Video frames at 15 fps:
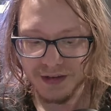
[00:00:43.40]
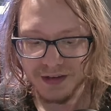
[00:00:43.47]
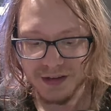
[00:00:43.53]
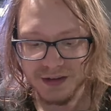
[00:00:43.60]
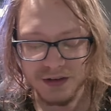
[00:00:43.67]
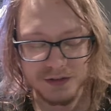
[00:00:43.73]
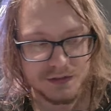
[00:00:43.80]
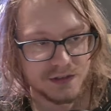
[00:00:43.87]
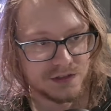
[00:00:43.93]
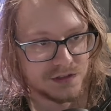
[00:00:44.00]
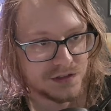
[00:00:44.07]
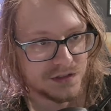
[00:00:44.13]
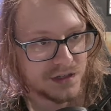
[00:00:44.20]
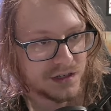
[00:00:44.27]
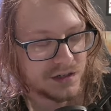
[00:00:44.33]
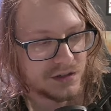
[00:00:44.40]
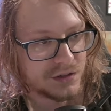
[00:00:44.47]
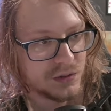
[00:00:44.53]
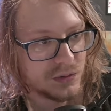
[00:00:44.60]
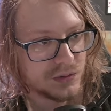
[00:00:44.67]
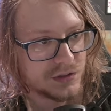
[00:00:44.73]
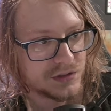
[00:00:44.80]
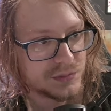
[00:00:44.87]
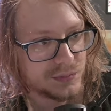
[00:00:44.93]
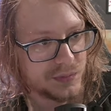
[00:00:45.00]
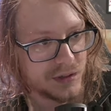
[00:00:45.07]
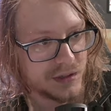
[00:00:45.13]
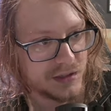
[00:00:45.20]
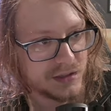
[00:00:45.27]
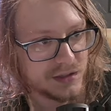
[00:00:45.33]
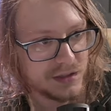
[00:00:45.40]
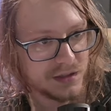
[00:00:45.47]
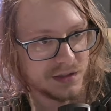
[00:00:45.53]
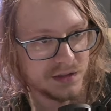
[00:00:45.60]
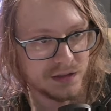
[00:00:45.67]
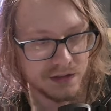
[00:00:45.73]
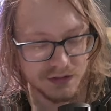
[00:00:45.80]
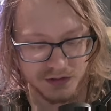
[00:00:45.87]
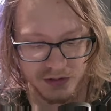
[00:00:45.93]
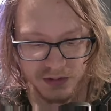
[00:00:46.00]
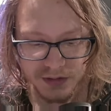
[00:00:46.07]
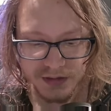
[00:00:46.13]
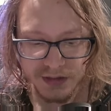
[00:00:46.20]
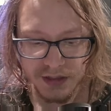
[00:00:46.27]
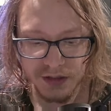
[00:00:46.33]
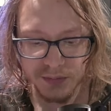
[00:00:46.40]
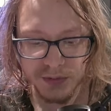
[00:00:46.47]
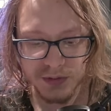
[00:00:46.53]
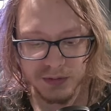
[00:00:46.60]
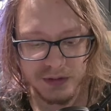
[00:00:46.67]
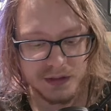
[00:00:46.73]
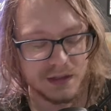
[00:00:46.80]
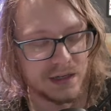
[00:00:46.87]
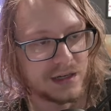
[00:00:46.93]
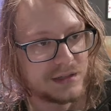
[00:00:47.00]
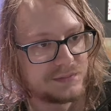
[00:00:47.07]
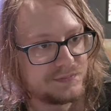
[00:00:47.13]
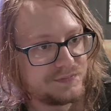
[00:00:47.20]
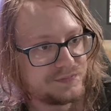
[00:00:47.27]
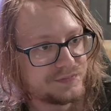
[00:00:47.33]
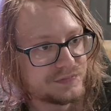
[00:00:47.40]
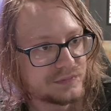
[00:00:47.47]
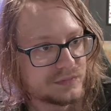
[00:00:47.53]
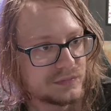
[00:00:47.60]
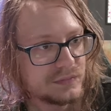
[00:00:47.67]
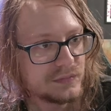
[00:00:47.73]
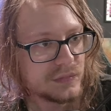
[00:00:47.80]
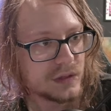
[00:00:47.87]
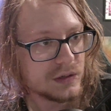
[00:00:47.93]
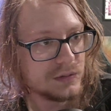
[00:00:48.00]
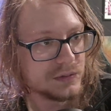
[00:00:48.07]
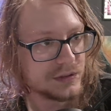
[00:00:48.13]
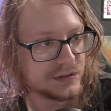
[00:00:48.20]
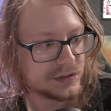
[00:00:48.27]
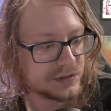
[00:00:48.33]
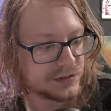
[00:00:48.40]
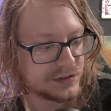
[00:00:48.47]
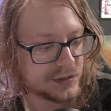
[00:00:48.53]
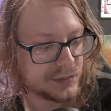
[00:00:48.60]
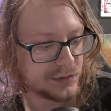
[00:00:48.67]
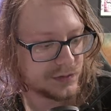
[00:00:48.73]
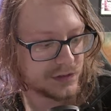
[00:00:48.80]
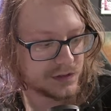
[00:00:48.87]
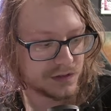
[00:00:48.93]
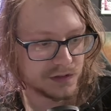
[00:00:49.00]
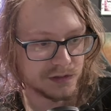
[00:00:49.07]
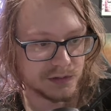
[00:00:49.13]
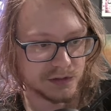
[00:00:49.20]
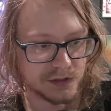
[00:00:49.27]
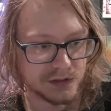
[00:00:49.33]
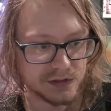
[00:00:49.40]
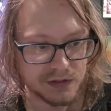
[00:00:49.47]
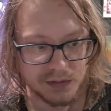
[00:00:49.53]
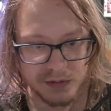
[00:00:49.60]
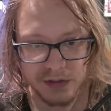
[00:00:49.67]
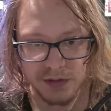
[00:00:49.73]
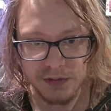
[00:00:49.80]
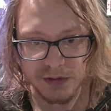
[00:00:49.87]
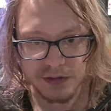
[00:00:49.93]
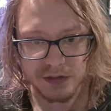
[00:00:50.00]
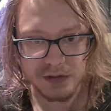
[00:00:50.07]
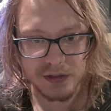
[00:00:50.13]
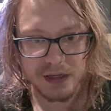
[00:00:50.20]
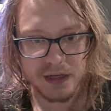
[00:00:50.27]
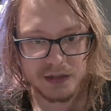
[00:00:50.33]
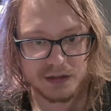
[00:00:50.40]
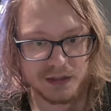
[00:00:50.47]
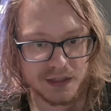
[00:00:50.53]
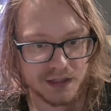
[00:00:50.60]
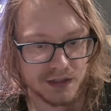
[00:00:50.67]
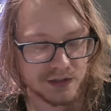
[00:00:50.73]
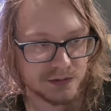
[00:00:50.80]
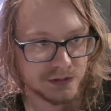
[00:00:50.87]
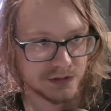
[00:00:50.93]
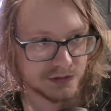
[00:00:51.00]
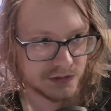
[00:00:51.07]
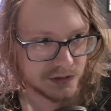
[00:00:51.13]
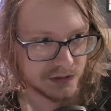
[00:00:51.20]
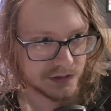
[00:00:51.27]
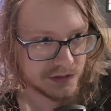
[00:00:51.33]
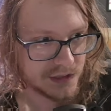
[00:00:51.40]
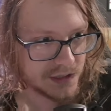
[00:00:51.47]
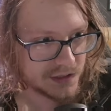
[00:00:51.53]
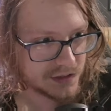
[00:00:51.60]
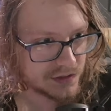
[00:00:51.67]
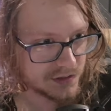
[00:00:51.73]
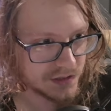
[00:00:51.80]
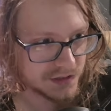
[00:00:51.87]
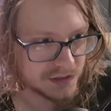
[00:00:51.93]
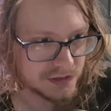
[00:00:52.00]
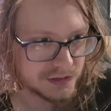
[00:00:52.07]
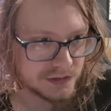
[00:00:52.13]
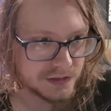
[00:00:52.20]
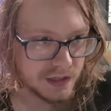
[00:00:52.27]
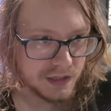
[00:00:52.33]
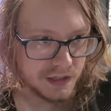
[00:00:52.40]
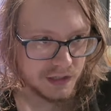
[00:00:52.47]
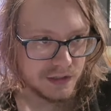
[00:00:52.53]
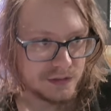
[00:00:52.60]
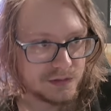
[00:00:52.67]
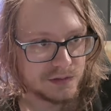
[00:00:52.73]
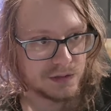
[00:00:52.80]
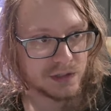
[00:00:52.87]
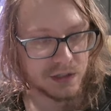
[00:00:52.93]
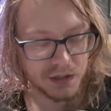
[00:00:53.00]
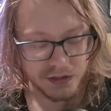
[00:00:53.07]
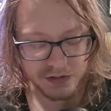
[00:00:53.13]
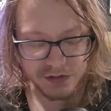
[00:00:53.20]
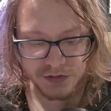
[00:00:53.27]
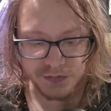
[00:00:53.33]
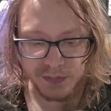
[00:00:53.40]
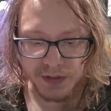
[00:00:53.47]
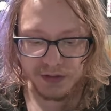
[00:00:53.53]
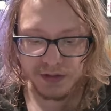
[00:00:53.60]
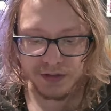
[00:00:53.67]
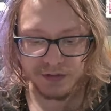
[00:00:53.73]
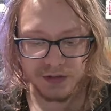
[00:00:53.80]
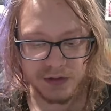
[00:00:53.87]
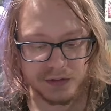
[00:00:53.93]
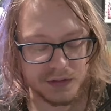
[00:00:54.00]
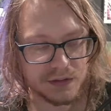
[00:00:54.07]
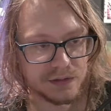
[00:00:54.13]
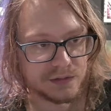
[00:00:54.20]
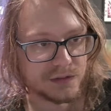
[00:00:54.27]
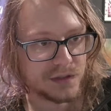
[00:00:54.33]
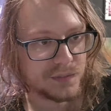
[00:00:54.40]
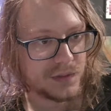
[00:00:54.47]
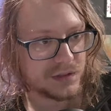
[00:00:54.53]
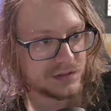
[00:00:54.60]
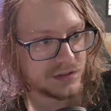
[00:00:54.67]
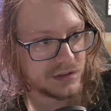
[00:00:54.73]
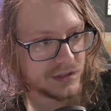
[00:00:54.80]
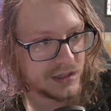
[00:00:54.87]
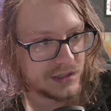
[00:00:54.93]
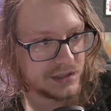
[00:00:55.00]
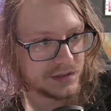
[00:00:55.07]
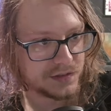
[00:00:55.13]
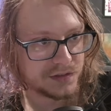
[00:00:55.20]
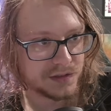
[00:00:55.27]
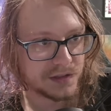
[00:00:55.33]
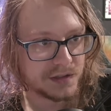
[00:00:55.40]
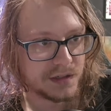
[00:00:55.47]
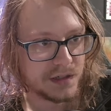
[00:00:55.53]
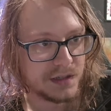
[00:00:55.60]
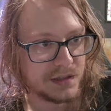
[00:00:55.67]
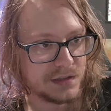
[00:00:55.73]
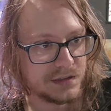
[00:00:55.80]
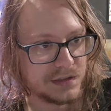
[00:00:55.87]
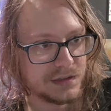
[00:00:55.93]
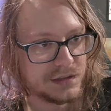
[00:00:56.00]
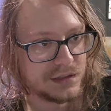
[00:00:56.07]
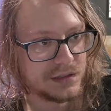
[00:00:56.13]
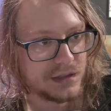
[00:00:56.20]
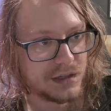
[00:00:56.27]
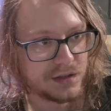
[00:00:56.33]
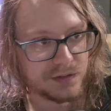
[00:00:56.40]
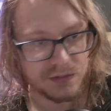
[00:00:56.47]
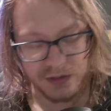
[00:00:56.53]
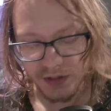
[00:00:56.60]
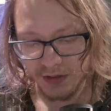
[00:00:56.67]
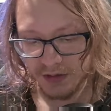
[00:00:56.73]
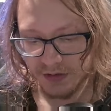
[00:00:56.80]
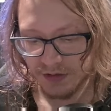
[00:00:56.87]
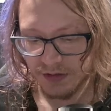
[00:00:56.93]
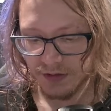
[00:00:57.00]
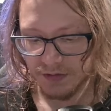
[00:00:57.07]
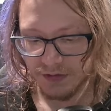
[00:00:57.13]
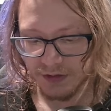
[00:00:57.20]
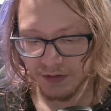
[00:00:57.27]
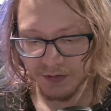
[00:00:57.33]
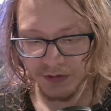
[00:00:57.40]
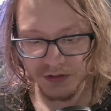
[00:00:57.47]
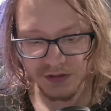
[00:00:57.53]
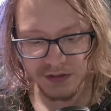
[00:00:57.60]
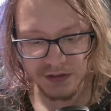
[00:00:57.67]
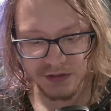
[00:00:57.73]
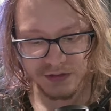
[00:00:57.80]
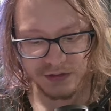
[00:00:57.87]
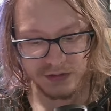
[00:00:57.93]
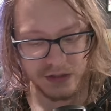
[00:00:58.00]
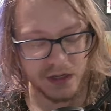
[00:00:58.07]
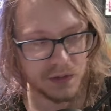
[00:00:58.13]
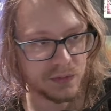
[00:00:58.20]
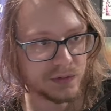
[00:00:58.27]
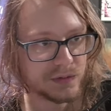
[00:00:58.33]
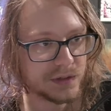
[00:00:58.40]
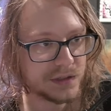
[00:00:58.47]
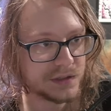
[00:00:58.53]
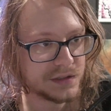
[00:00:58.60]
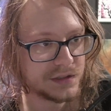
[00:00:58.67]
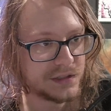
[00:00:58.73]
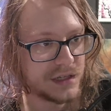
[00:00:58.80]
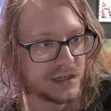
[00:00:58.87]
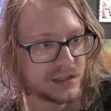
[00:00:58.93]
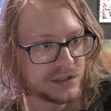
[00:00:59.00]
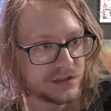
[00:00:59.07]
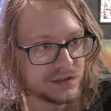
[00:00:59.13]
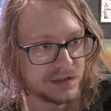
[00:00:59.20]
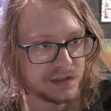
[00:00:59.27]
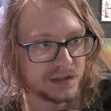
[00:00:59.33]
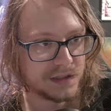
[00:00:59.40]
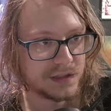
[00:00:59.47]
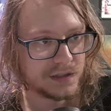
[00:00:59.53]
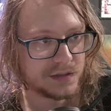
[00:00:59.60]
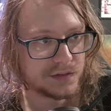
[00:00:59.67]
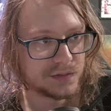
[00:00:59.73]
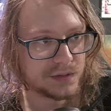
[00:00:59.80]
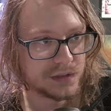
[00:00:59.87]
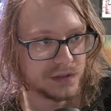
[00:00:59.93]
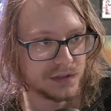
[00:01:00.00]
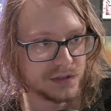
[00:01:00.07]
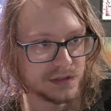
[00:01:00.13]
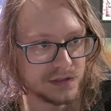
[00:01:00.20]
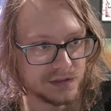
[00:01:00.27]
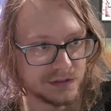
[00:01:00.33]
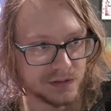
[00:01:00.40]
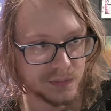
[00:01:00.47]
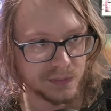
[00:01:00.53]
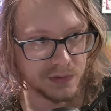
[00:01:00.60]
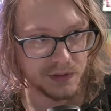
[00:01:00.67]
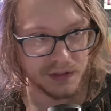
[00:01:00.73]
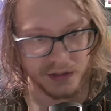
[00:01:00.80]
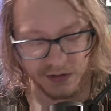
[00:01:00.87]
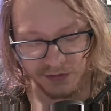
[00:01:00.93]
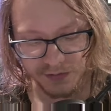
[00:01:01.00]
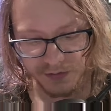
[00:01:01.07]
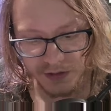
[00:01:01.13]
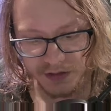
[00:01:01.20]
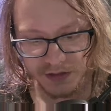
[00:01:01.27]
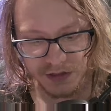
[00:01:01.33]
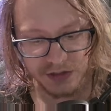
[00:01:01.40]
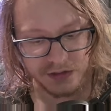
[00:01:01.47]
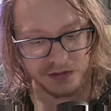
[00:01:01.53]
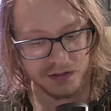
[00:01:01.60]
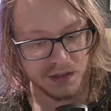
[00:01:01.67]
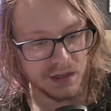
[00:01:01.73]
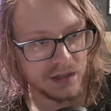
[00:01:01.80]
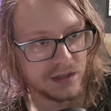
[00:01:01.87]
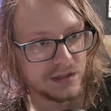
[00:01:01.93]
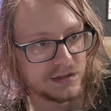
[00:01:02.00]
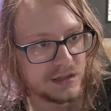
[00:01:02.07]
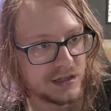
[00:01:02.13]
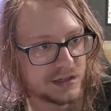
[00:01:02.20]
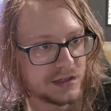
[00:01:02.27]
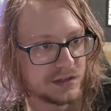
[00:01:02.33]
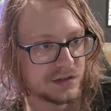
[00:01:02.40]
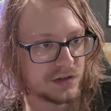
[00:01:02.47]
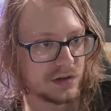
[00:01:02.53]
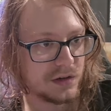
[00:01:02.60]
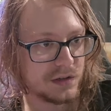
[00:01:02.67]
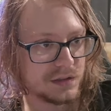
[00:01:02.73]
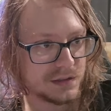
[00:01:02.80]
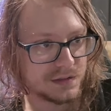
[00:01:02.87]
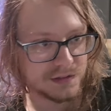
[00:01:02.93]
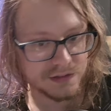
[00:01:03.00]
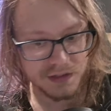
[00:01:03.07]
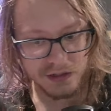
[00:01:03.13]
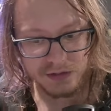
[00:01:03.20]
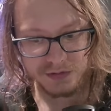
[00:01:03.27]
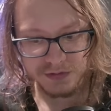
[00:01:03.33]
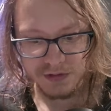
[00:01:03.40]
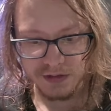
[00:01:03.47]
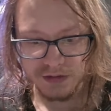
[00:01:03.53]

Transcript: of this entire course. But it is going to help you a lot with some of the solutions that we're going to look at later. With certain data structures, the recursive method of going through them is a lot easier than the non-recursive. So first let's look at what recursion actually is. Recursion is simply a function that can call itself. And the